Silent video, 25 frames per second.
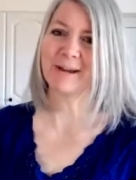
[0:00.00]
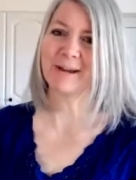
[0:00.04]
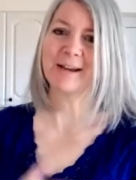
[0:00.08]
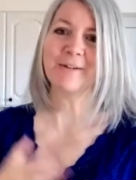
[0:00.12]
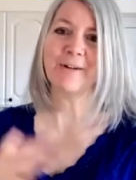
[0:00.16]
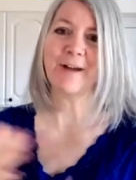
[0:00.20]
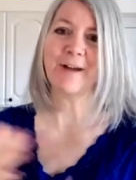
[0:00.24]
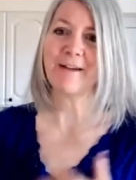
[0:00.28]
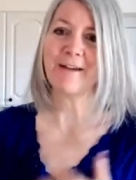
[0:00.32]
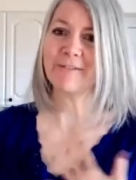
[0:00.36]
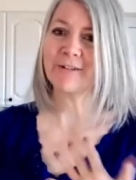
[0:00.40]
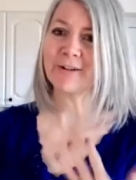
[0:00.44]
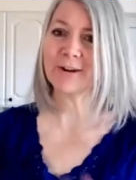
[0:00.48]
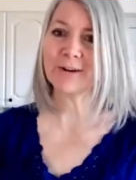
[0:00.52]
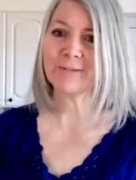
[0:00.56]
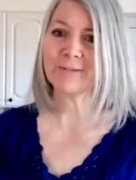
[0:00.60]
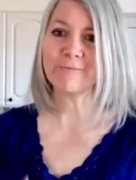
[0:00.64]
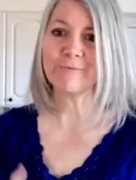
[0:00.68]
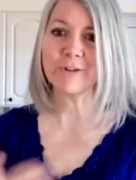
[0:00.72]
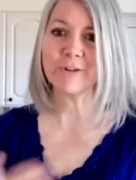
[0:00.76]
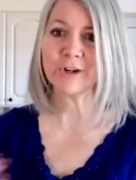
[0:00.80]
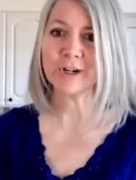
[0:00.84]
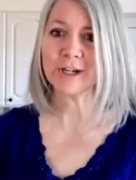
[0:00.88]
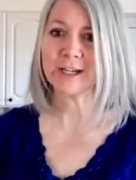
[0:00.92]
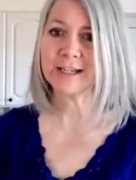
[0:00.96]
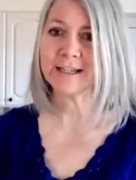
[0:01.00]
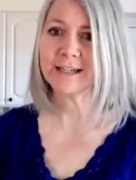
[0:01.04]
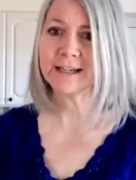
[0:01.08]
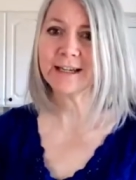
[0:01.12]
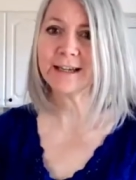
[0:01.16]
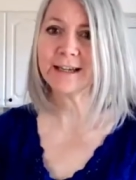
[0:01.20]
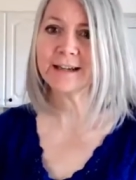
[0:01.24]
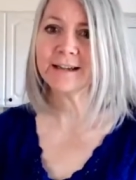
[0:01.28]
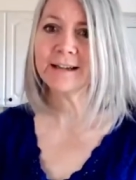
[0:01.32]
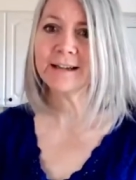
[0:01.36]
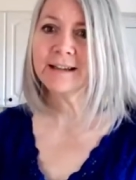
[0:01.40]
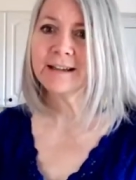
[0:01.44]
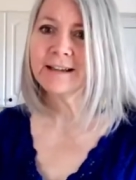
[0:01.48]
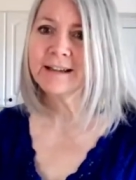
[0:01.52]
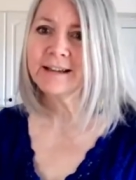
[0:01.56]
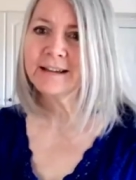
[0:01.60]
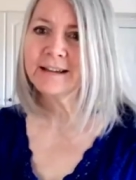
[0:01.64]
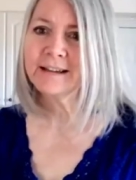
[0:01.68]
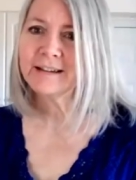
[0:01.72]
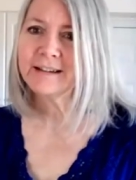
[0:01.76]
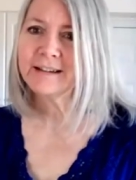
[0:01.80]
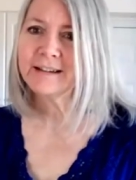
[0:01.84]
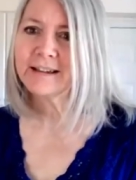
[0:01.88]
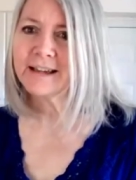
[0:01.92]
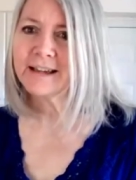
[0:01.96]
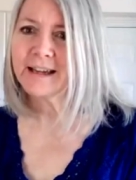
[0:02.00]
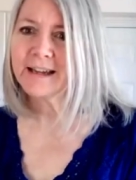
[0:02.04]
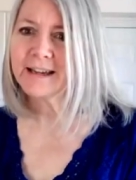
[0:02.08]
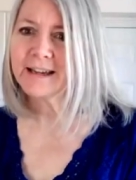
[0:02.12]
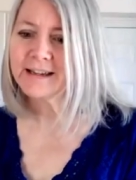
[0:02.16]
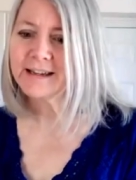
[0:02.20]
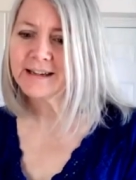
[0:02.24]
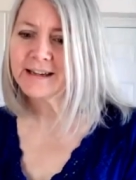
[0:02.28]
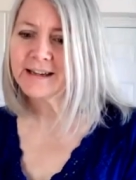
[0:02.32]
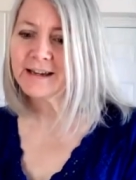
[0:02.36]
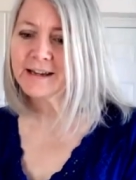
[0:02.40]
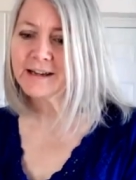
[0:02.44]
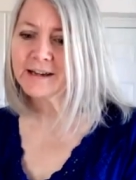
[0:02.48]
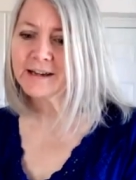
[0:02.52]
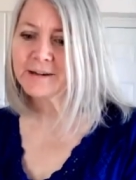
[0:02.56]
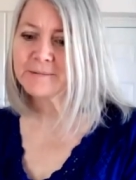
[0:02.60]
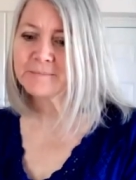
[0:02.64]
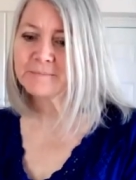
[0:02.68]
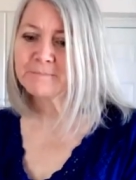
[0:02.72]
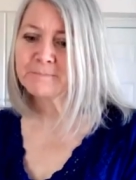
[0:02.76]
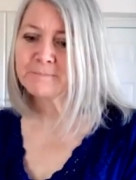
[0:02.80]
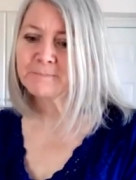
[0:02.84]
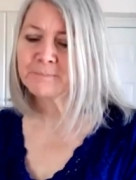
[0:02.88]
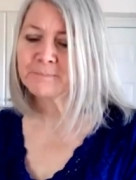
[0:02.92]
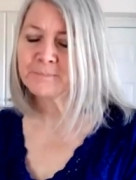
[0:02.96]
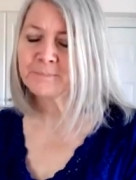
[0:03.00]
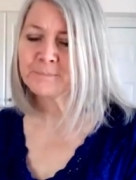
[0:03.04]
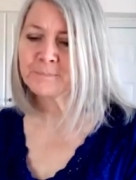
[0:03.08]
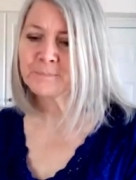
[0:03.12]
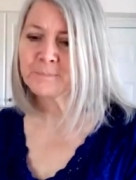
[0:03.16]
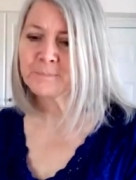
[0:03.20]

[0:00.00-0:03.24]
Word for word: why i don't have it converted yet Okay. Um,